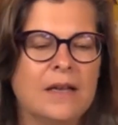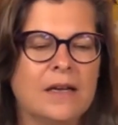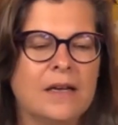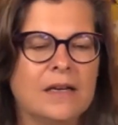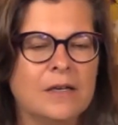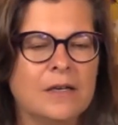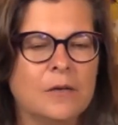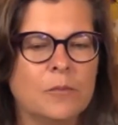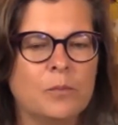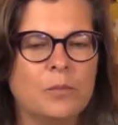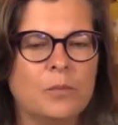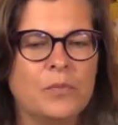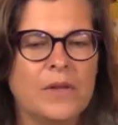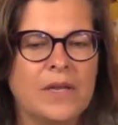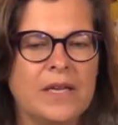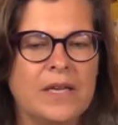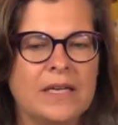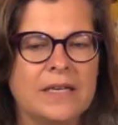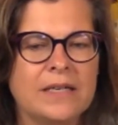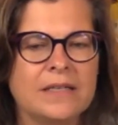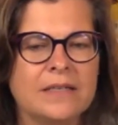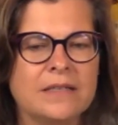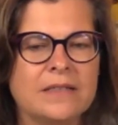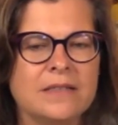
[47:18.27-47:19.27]

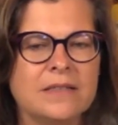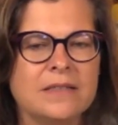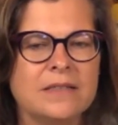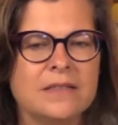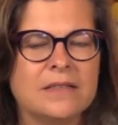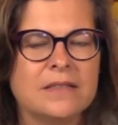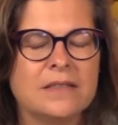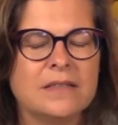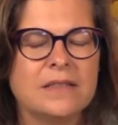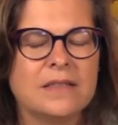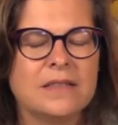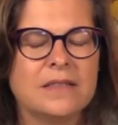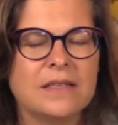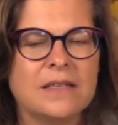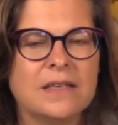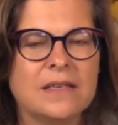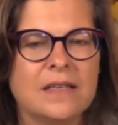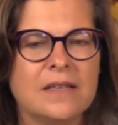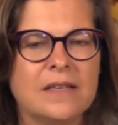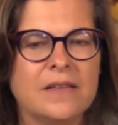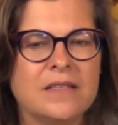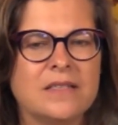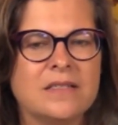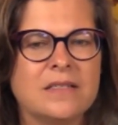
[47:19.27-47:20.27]
And
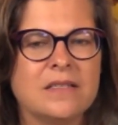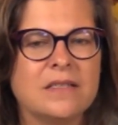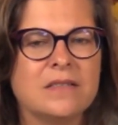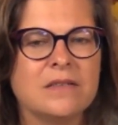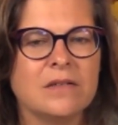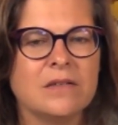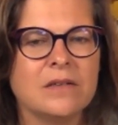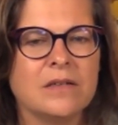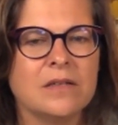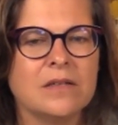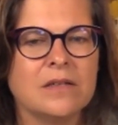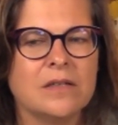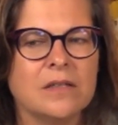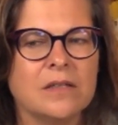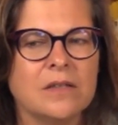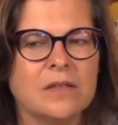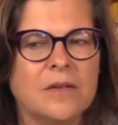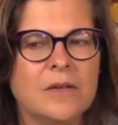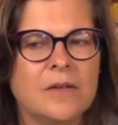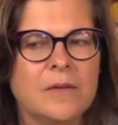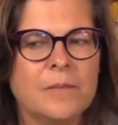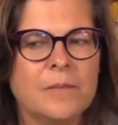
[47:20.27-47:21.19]
this is all